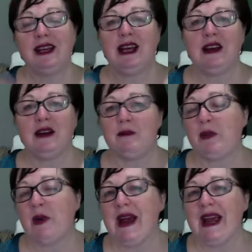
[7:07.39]
our
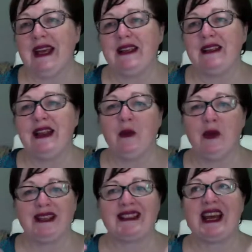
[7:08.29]
brain that
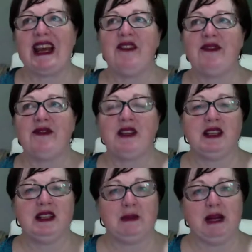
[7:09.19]
we're safe
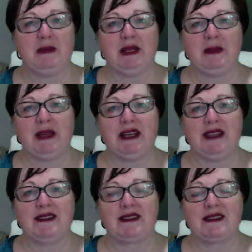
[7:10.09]
in a public
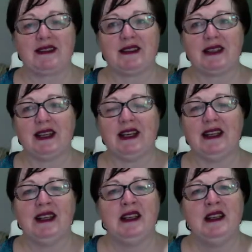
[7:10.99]
place,
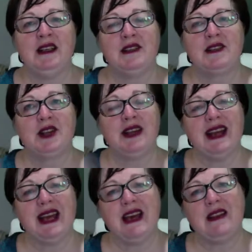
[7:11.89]
okay? So
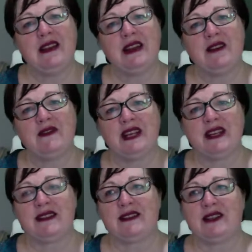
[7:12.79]
now that I've
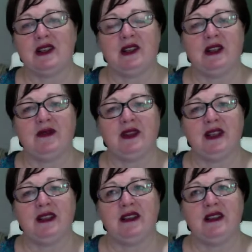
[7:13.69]
done it so
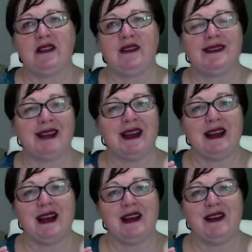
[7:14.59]
often, on
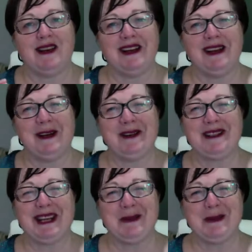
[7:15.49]
Saturday night, I
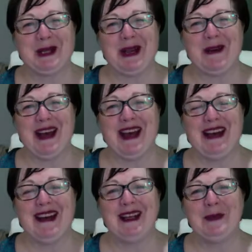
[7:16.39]
was able to go
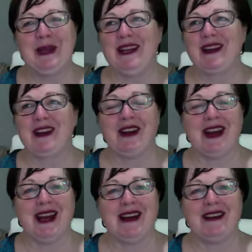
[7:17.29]
out, be in a
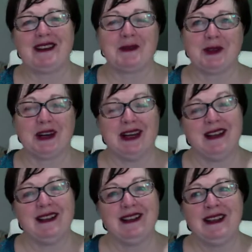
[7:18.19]
crowd, a small
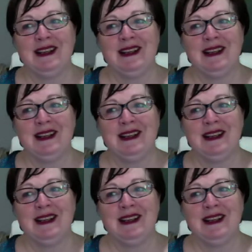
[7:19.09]
crowd,